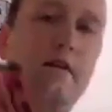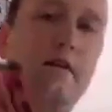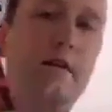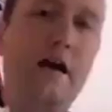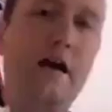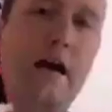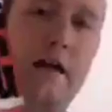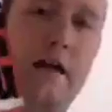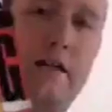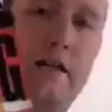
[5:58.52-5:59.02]

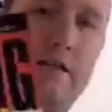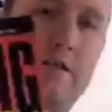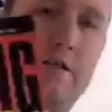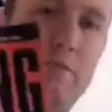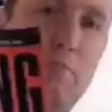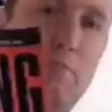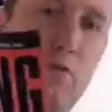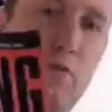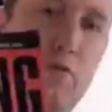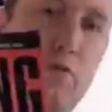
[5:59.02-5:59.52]
Hacking
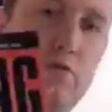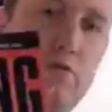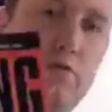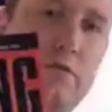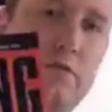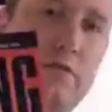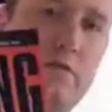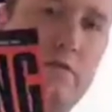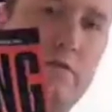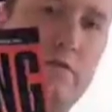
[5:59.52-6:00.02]

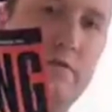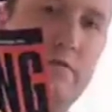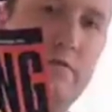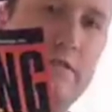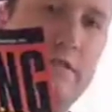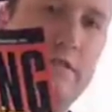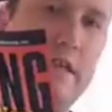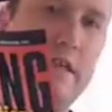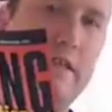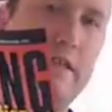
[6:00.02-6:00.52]
Exposed,
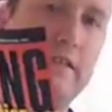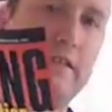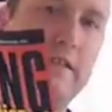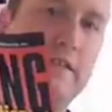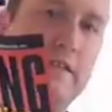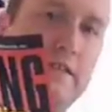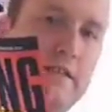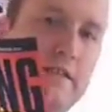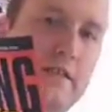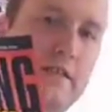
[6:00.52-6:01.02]
2nd
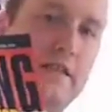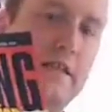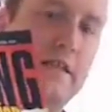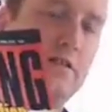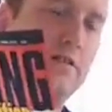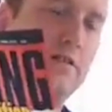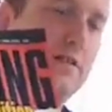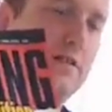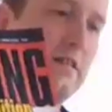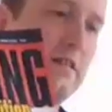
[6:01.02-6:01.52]
edition,
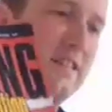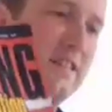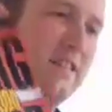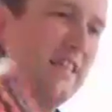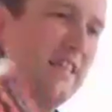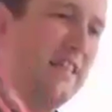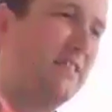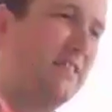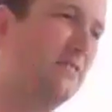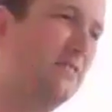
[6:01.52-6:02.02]
that's a
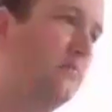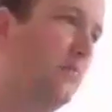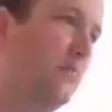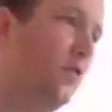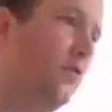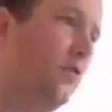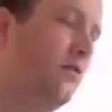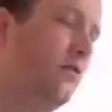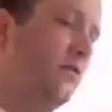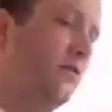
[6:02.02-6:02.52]
decent
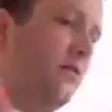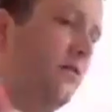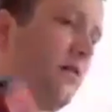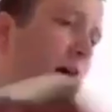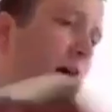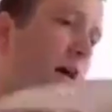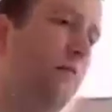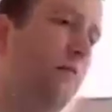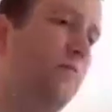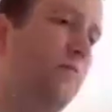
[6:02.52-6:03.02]
book,
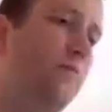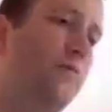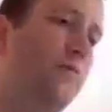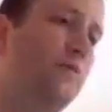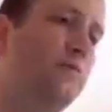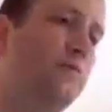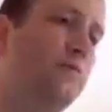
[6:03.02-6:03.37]
but